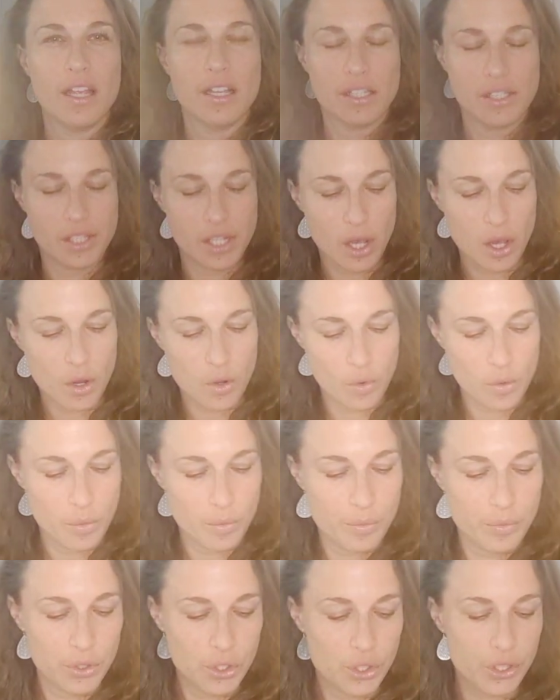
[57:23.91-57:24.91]
So
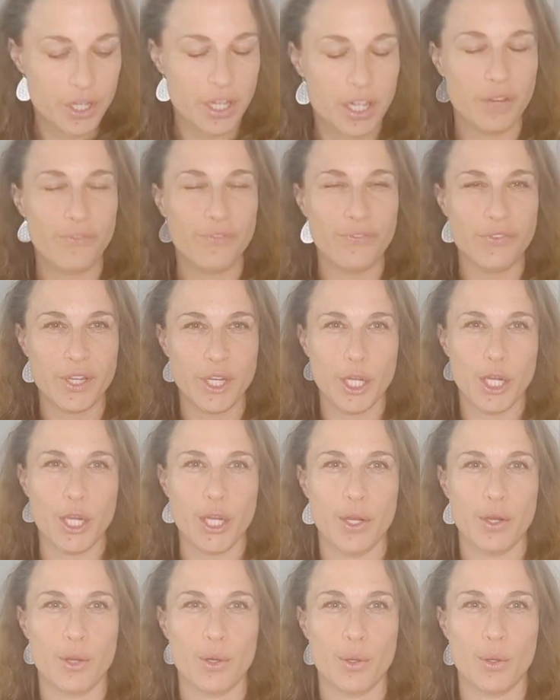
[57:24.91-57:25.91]
you're gonna
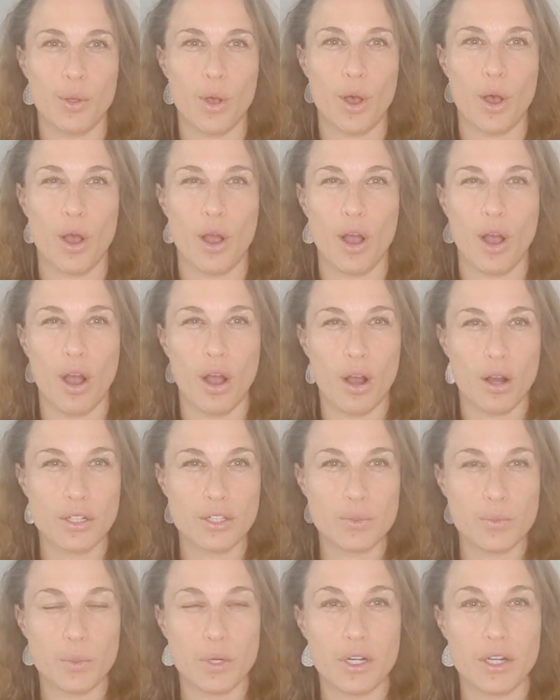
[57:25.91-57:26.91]
feel
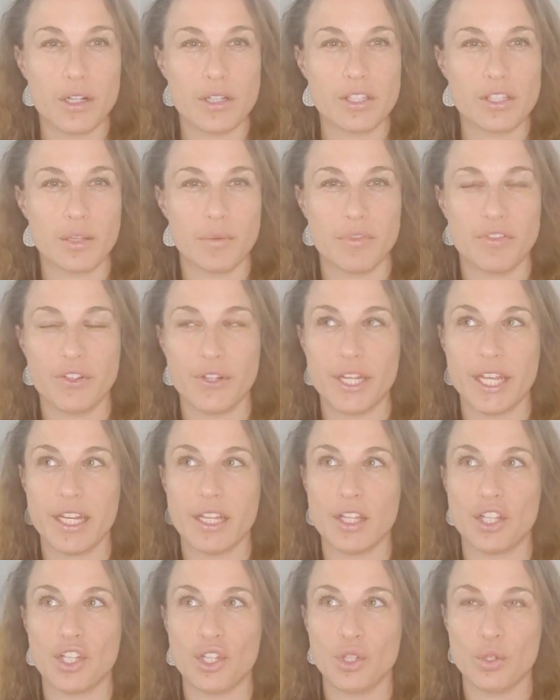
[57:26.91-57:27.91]
hard work, some of you
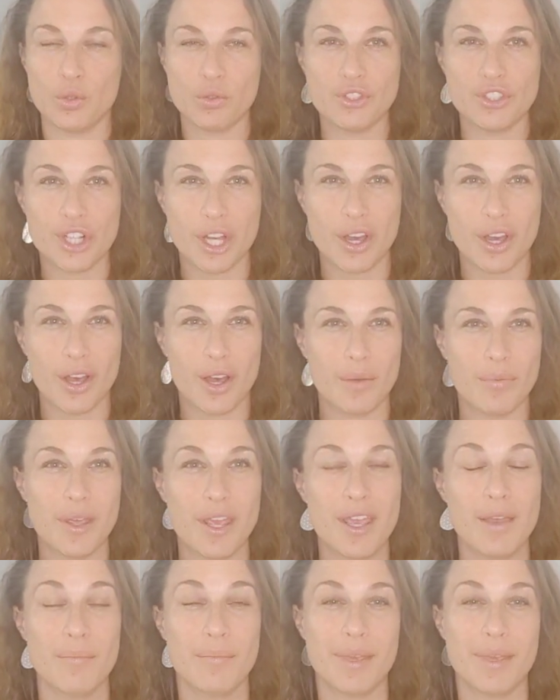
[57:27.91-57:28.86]
getting a new job,